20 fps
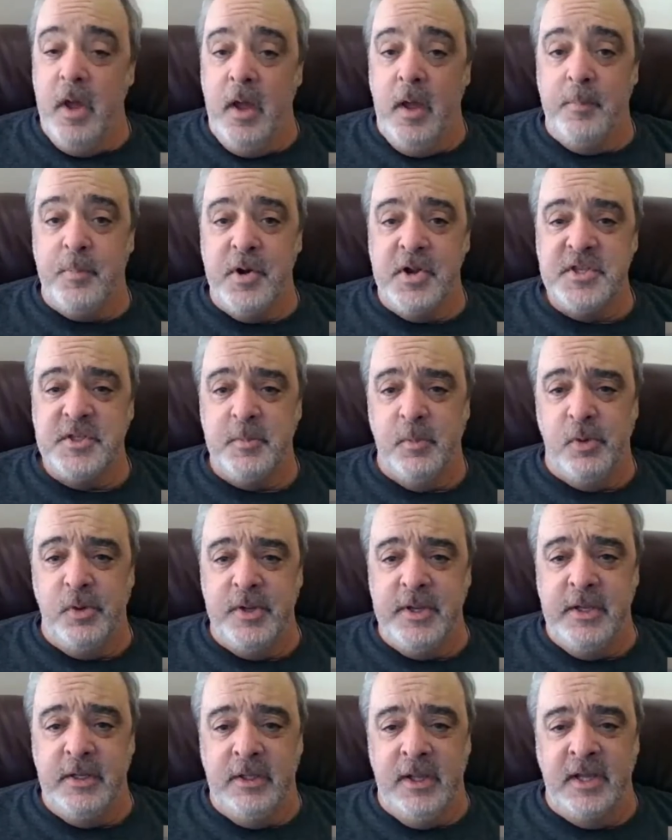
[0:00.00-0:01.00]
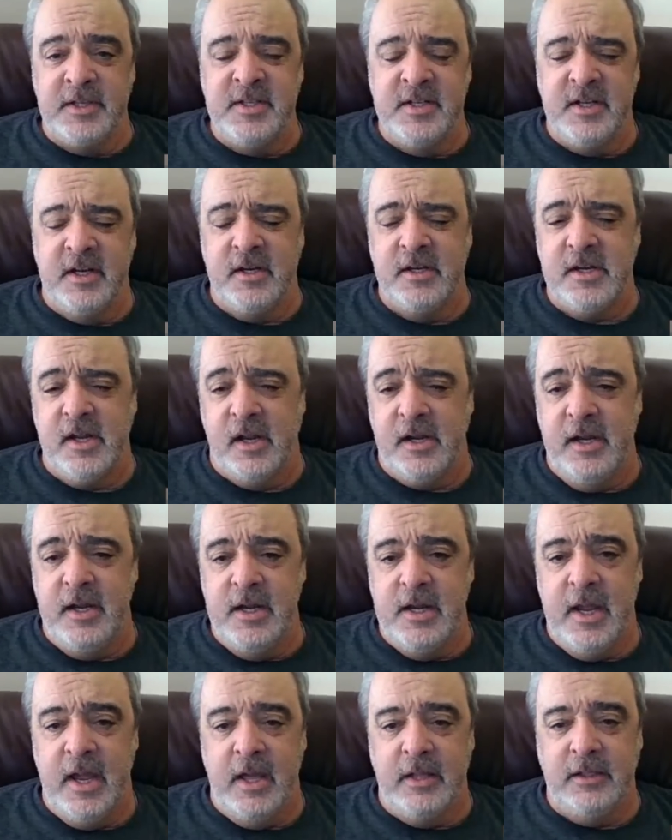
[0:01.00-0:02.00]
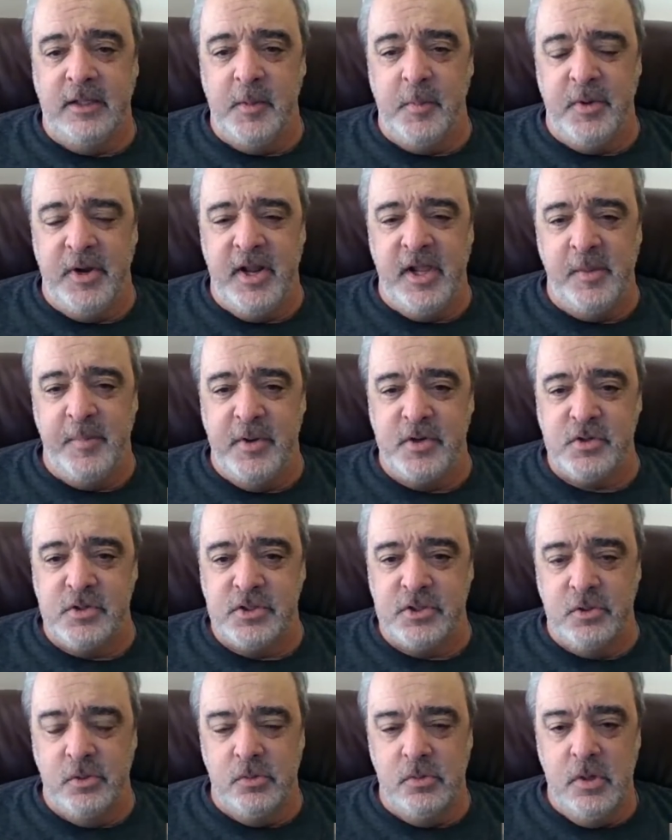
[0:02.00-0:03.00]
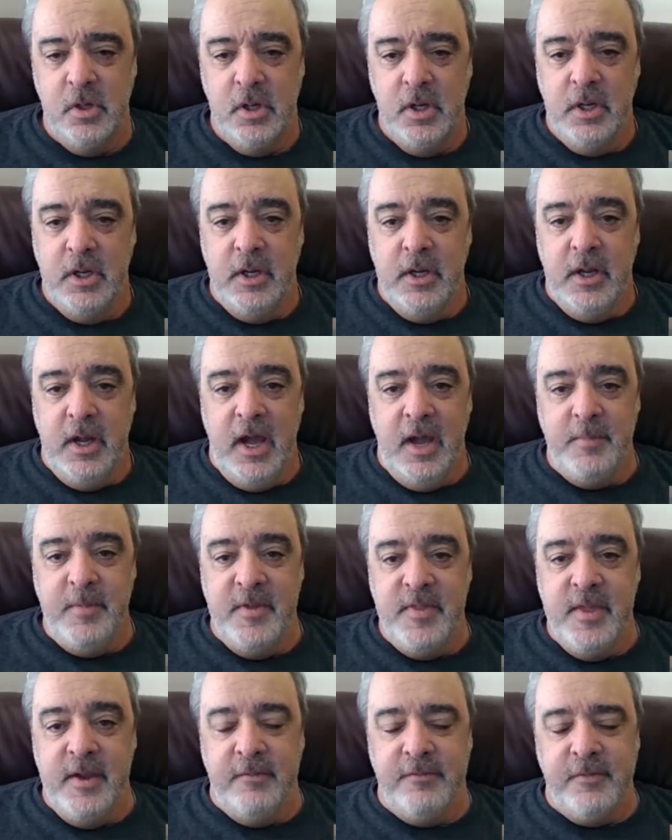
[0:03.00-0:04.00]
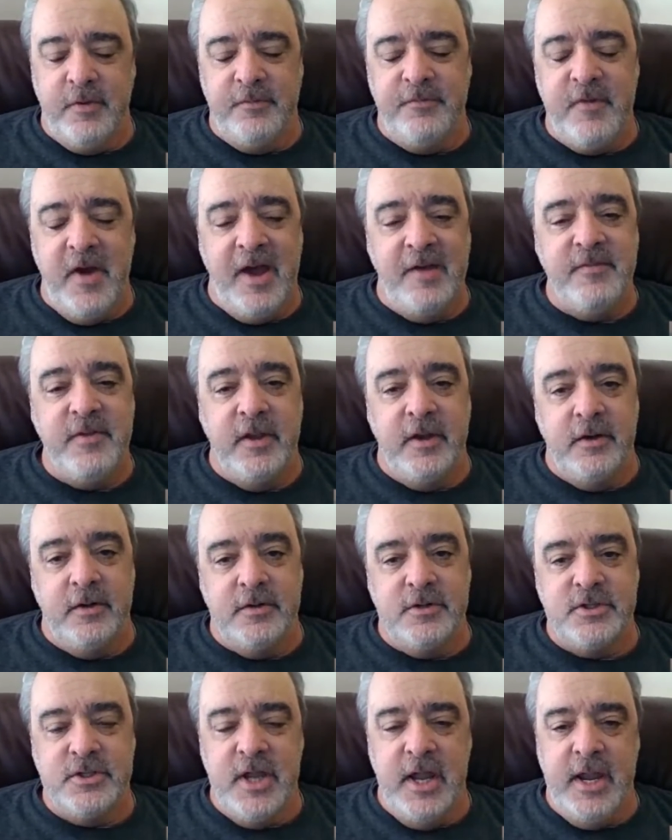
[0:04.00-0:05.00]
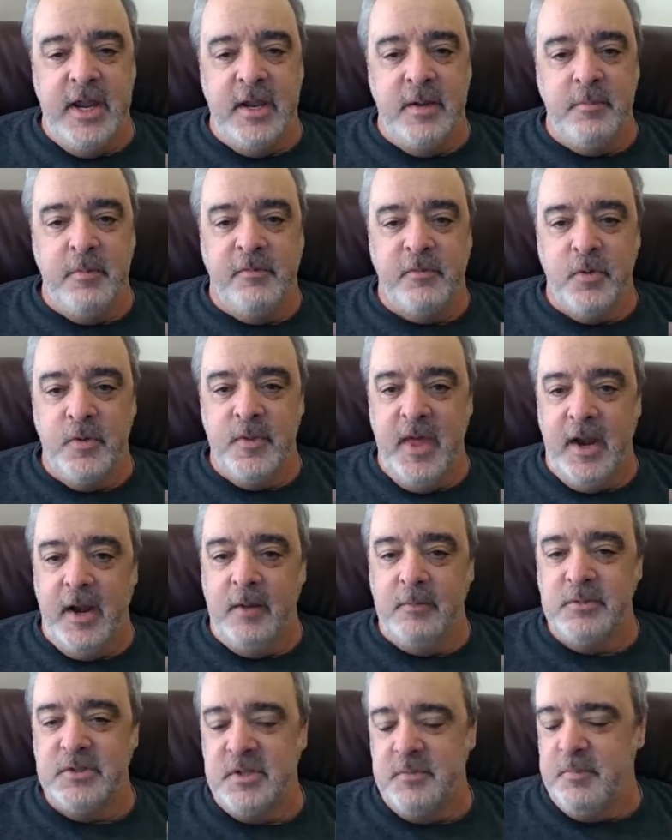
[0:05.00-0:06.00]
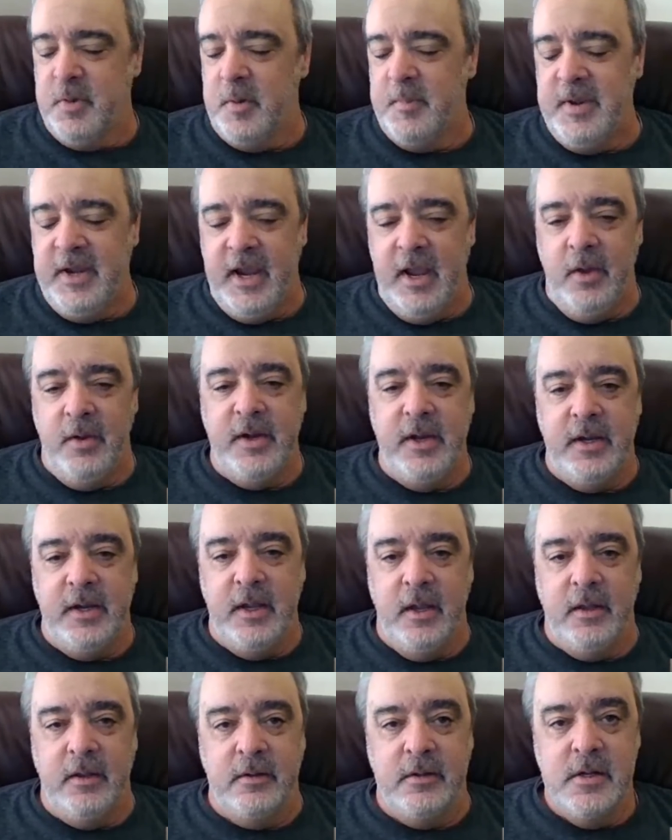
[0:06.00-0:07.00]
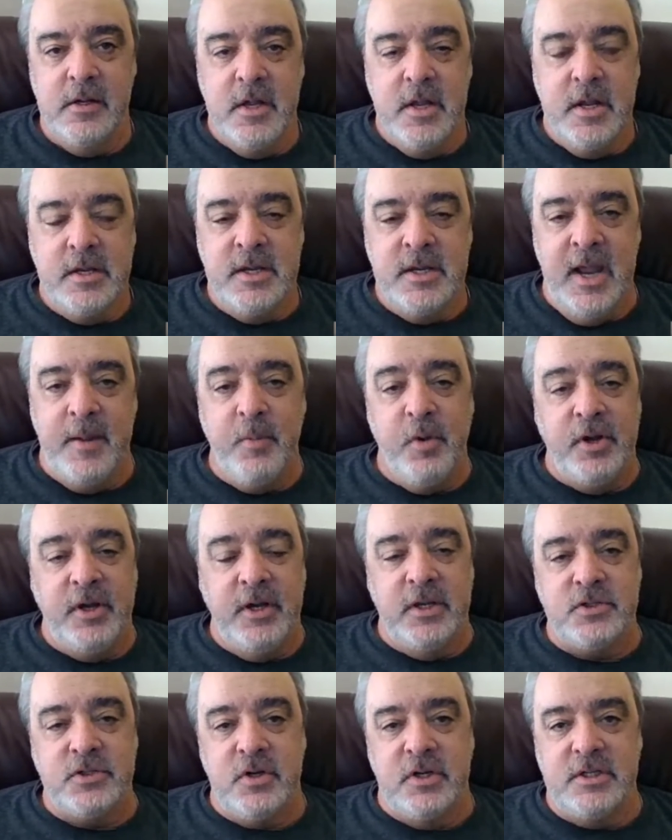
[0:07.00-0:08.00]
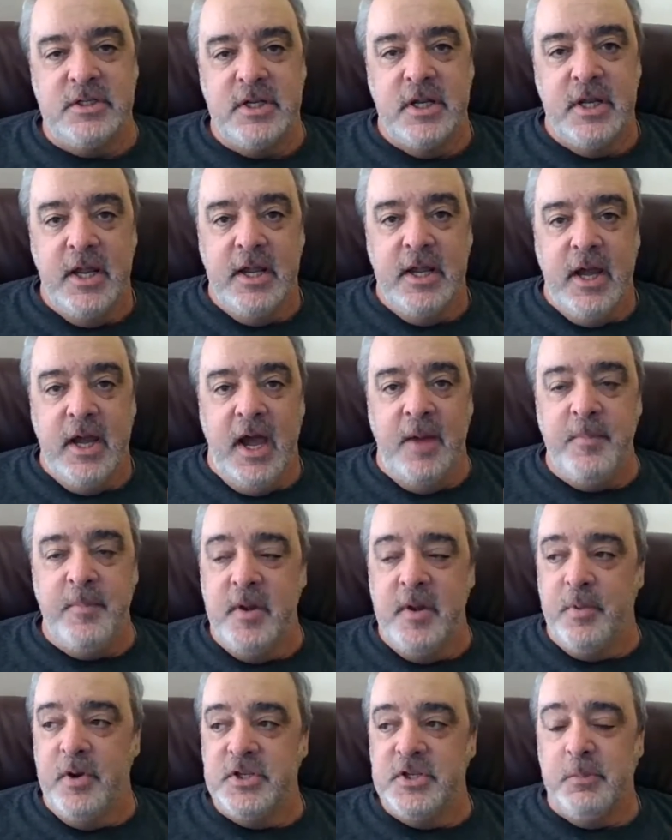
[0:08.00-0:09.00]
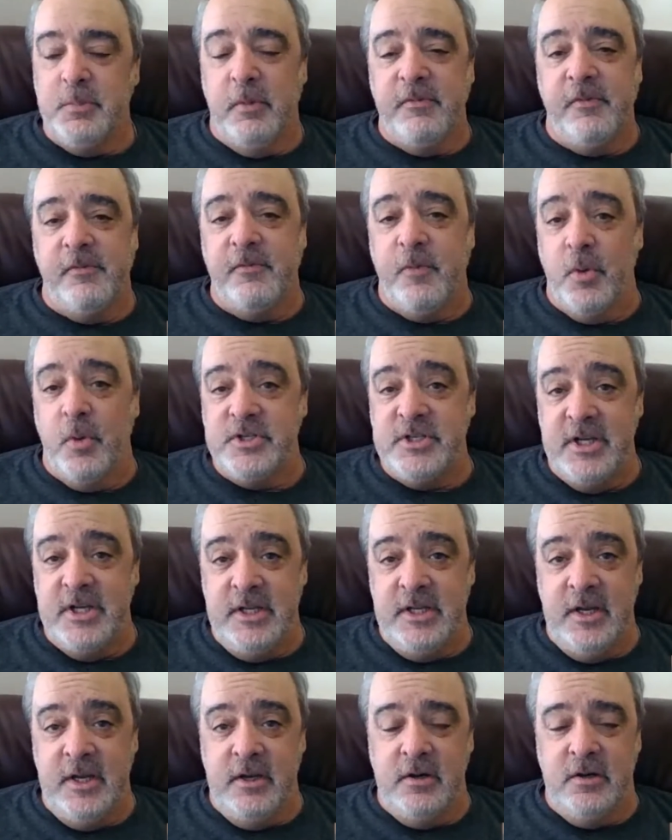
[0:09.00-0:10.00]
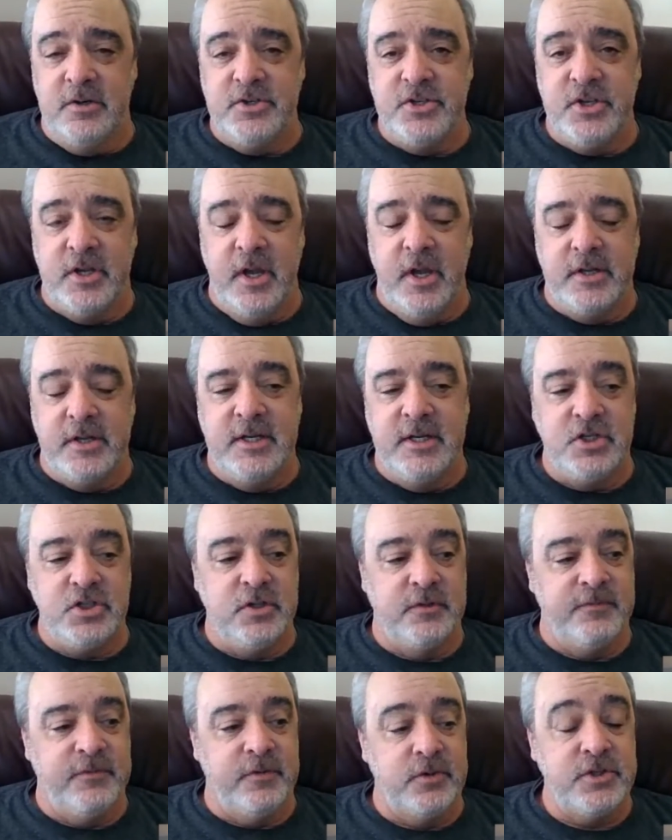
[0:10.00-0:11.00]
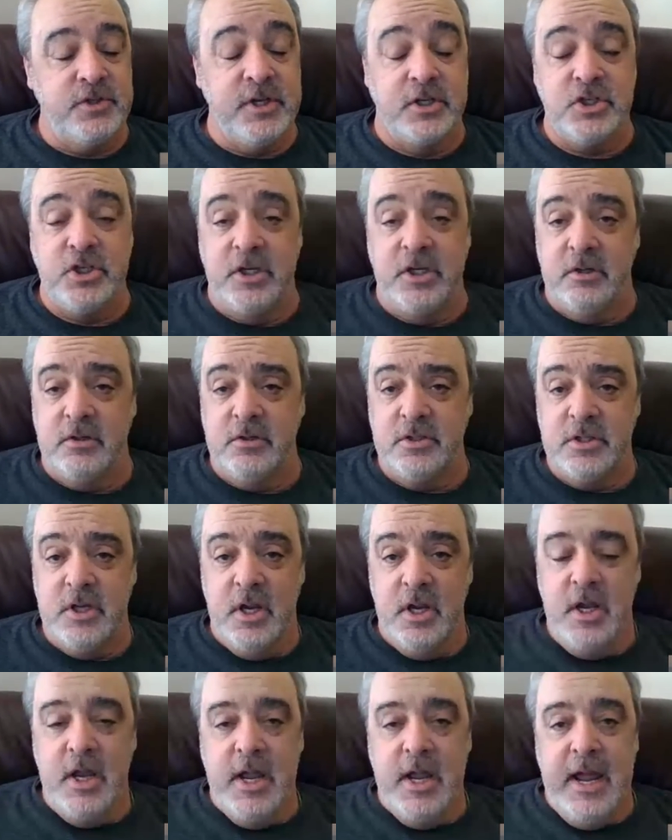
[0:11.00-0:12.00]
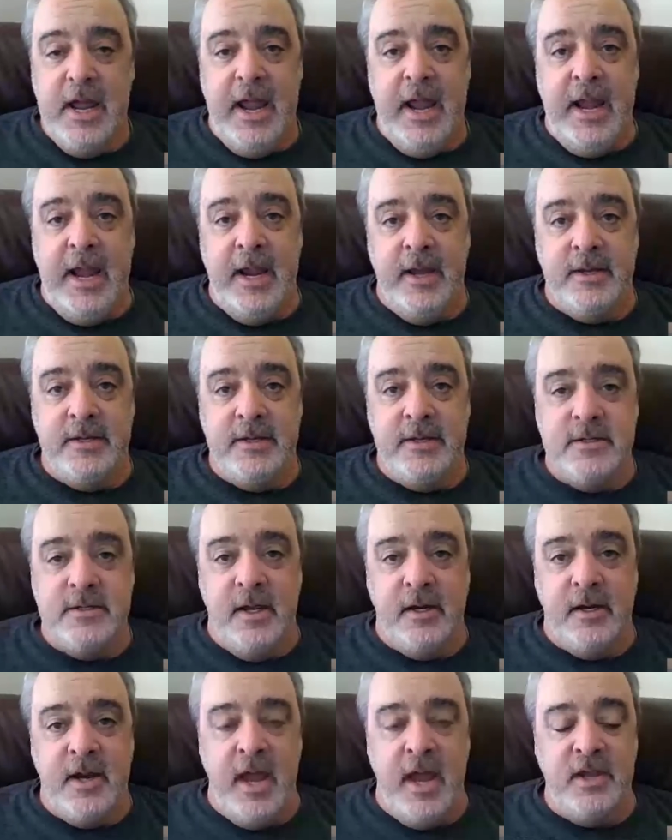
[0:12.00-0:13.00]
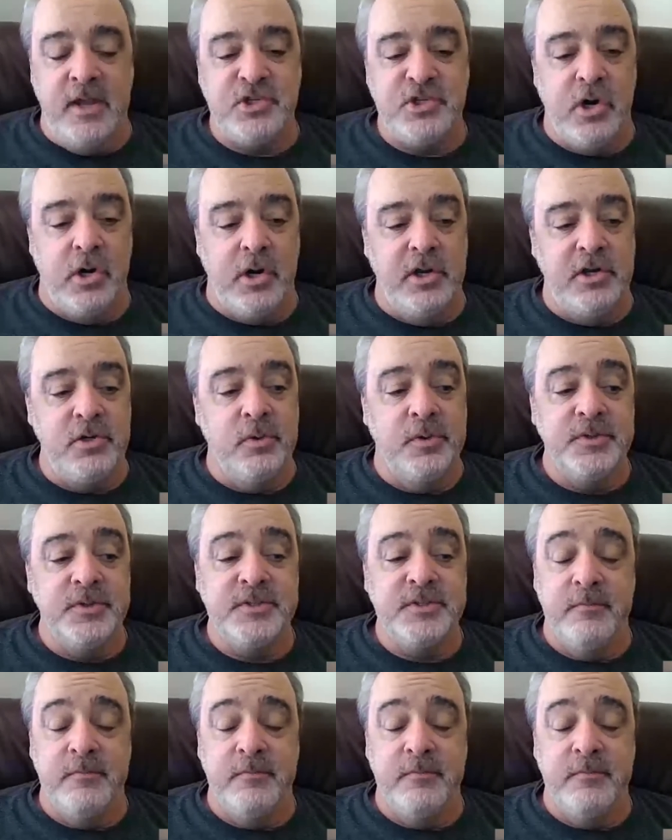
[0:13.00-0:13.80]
I'm a principal in Lexington, Kentucky at Liberty Elementary School. I've been there for 5 years, and before that I was in Bourbon County, neighboring district. I've been a principal for 14 years, a teacher for 6 years, and kind of started doing some